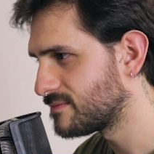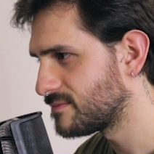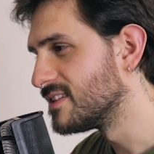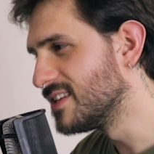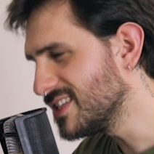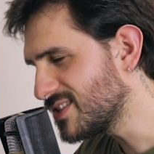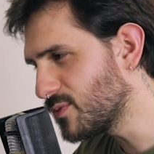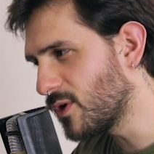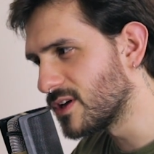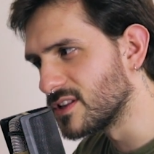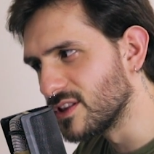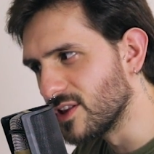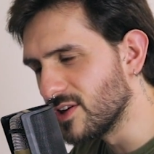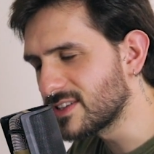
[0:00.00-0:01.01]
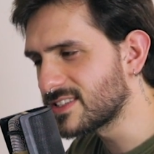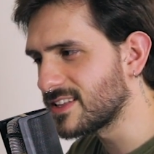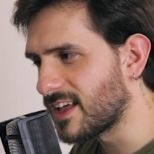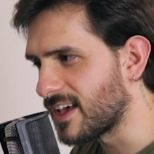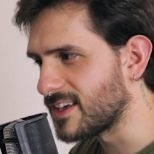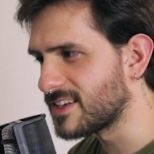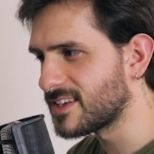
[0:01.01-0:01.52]
This one looks
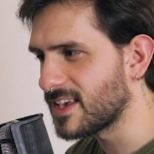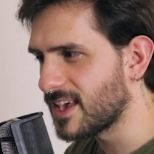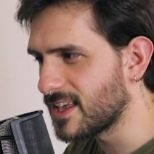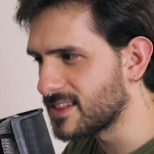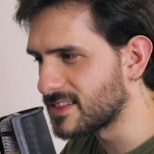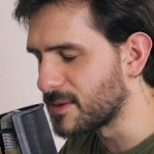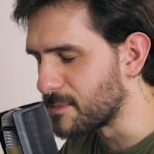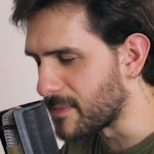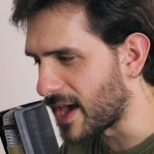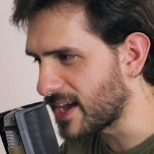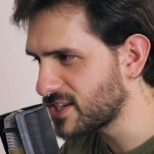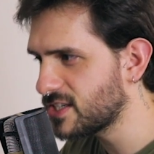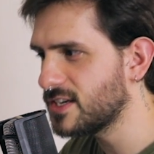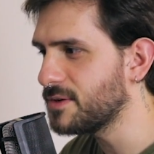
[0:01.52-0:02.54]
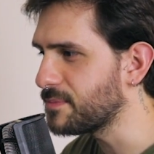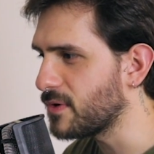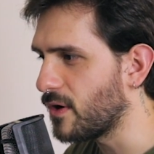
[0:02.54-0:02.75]
like the mashup